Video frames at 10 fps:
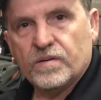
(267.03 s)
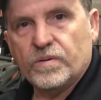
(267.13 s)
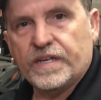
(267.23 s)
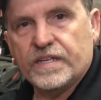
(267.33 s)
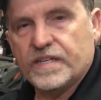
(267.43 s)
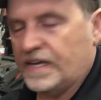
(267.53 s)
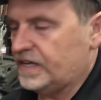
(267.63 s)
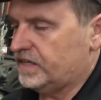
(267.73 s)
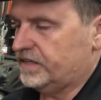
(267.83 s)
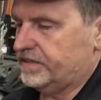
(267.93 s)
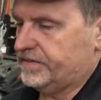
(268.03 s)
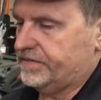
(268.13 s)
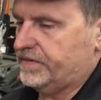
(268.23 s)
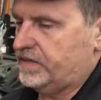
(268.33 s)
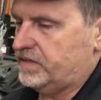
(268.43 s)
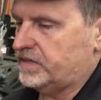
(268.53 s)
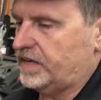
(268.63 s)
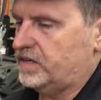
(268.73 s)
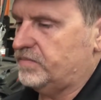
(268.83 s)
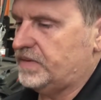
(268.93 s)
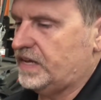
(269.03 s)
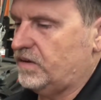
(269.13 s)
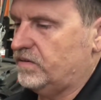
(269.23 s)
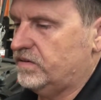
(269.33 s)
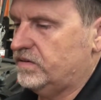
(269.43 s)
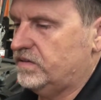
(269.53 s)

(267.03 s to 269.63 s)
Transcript: we can tighten them down.